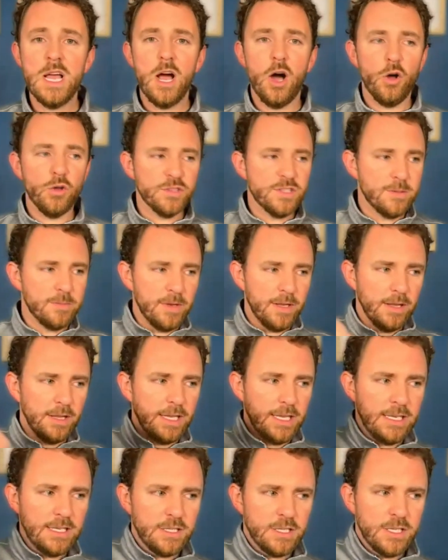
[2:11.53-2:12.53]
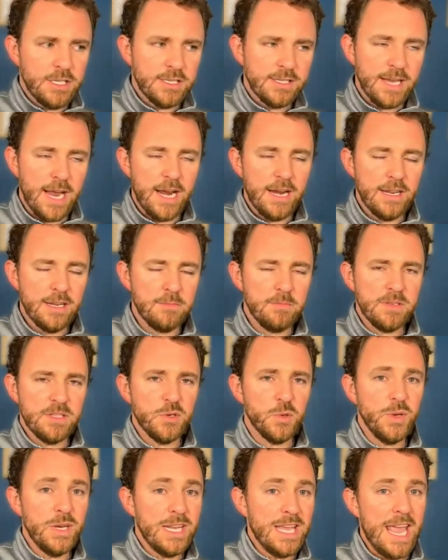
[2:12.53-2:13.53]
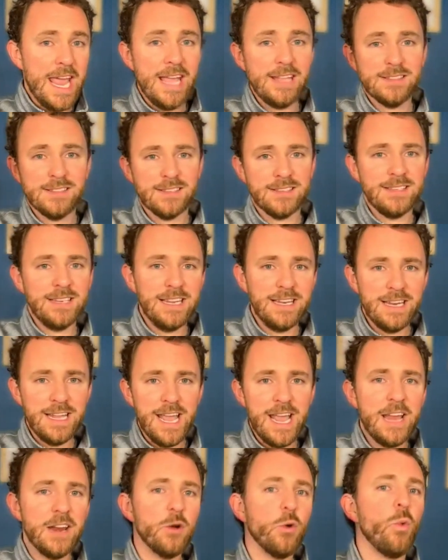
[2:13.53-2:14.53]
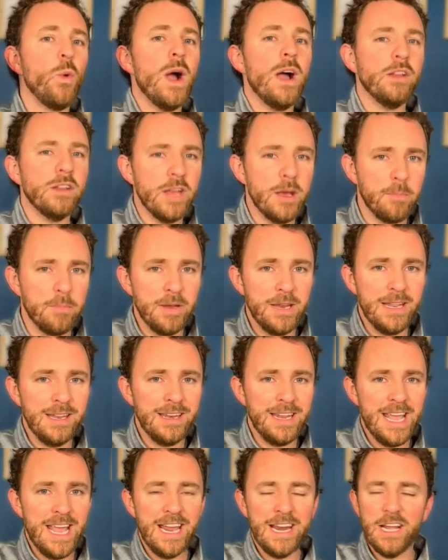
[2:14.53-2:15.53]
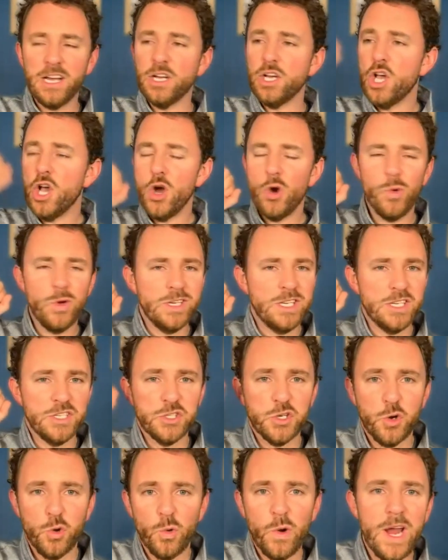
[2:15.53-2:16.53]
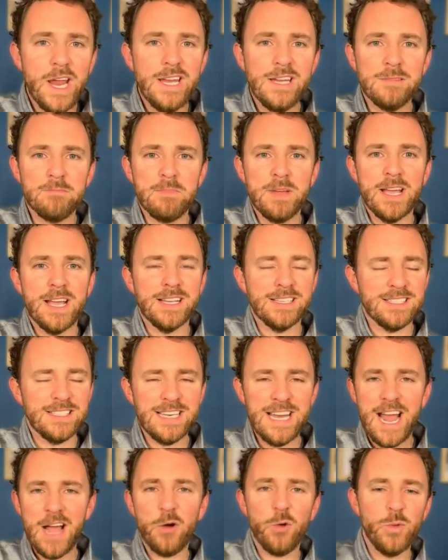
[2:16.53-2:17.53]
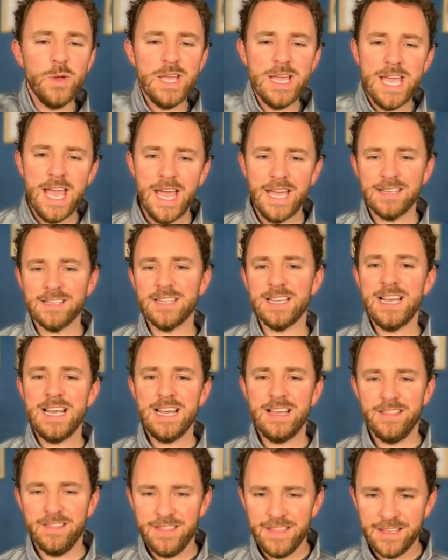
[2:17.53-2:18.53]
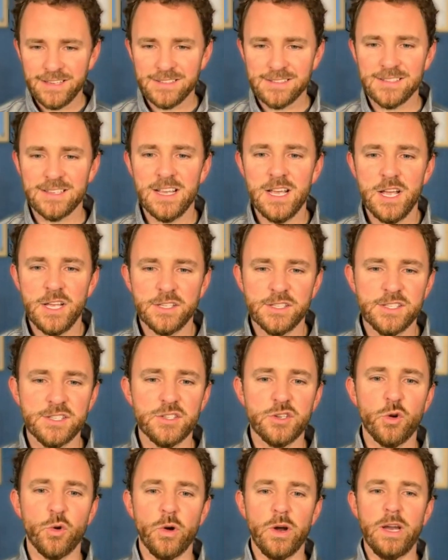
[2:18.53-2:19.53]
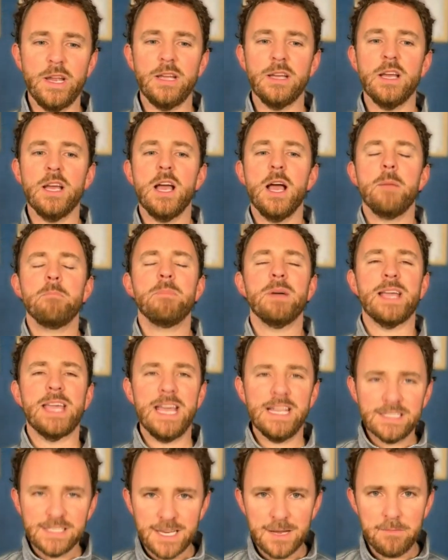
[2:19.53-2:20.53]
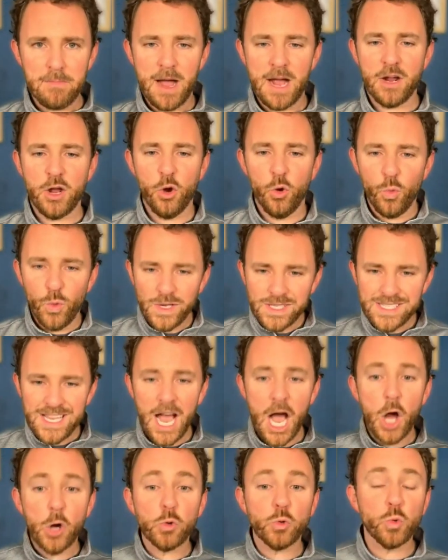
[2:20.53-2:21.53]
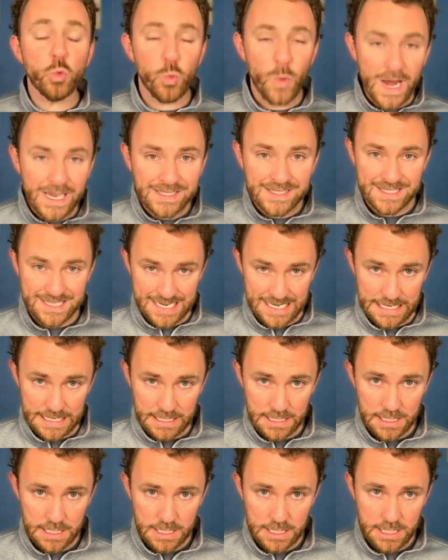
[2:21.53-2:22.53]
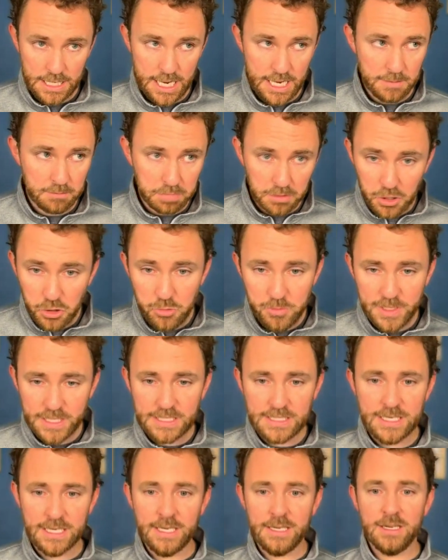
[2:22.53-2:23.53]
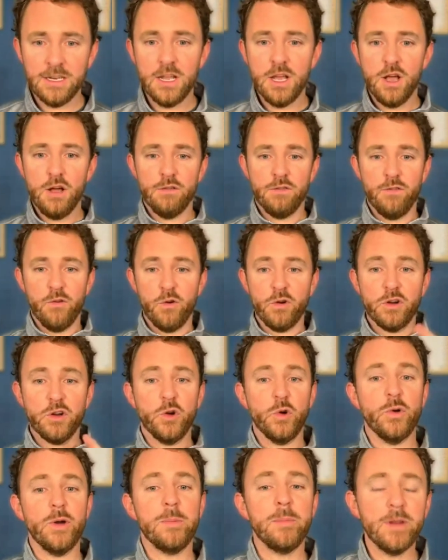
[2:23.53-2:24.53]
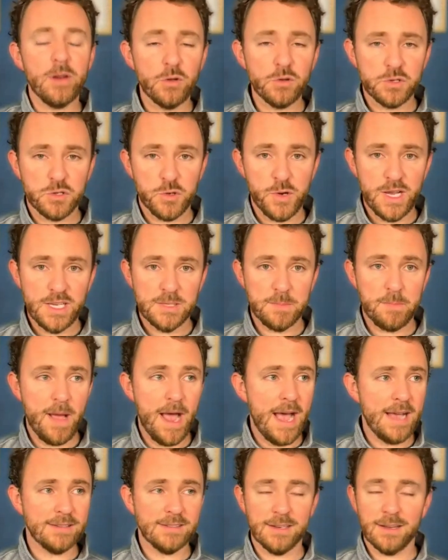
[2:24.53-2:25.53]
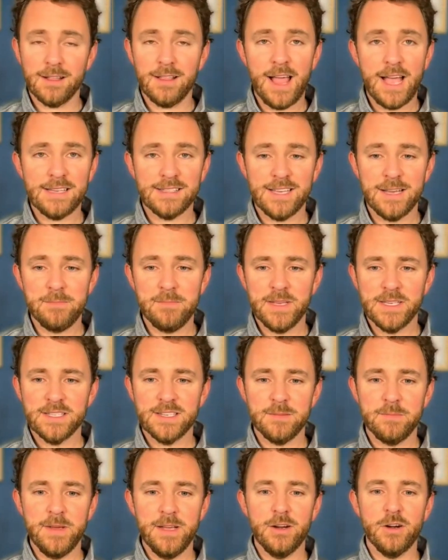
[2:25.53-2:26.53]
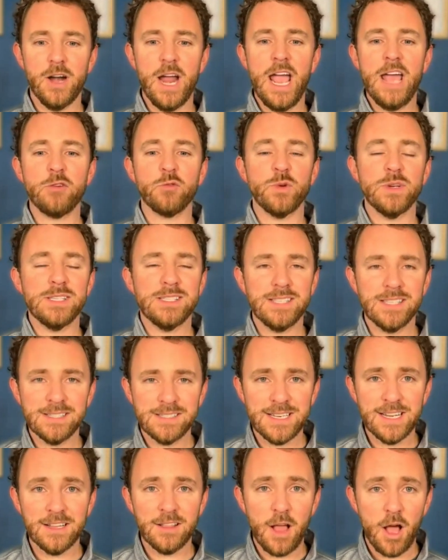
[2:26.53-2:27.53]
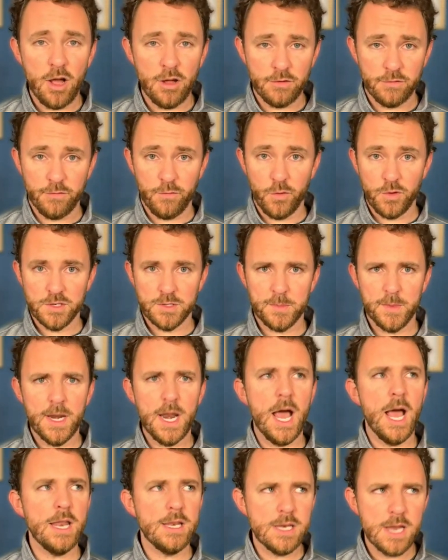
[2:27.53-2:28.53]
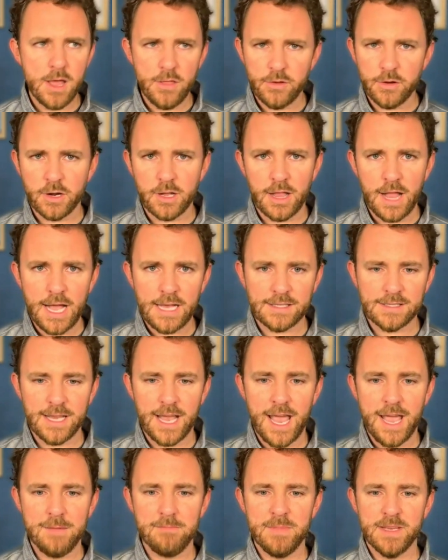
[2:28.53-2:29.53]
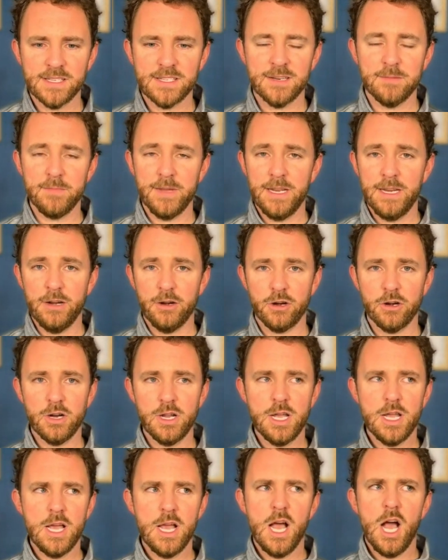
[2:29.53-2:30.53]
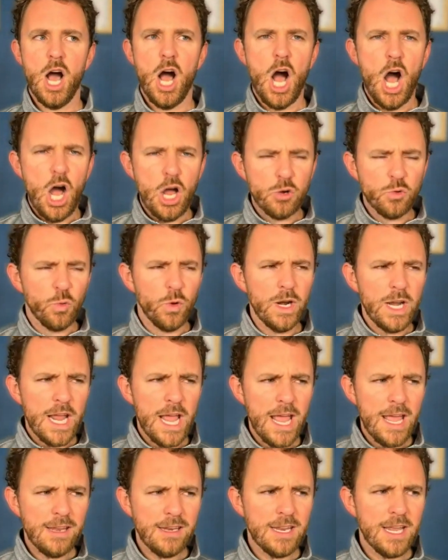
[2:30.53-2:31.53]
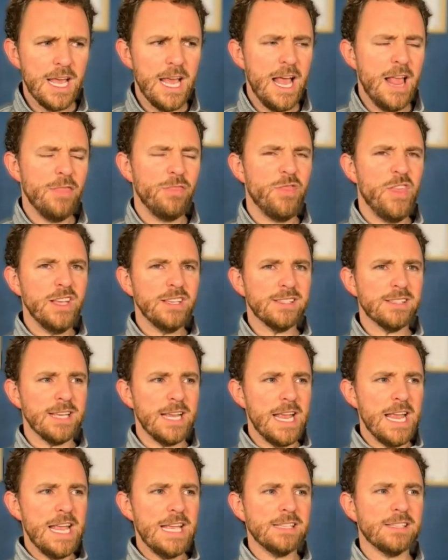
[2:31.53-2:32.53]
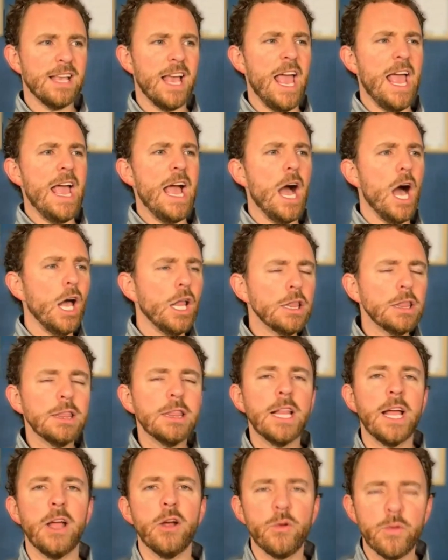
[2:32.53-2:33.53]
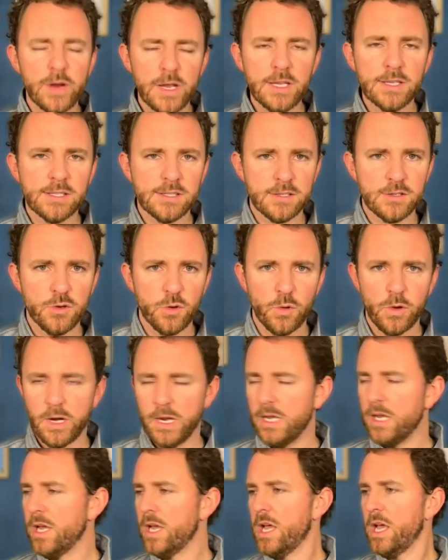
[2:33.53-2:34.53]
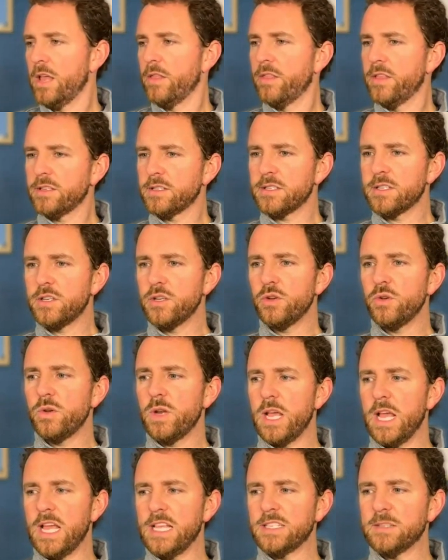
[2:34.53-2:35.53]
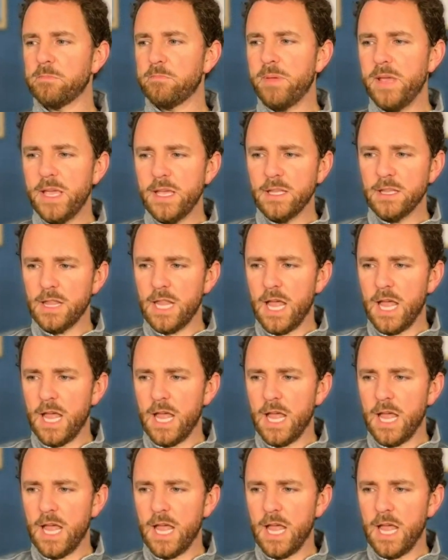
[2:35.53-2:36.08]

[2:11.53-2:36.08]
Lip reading: ultimately decided between Kansas and Indiana, wound up at Indiana, which is great because now we get this story. Mackenzie Mgbako was arrested in Bloomington for criminal trespass, a Class A misdemeanor, and resisting law enforcement, another Class A misdemeanor. On one hand, this is a hilarious story. This dude is being